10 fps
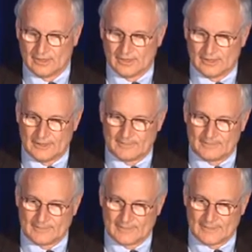
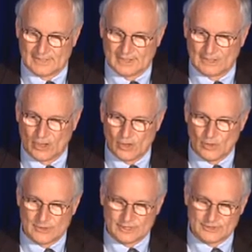
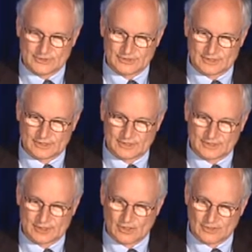Lowe and his
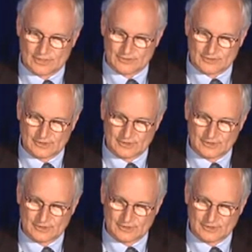colleagues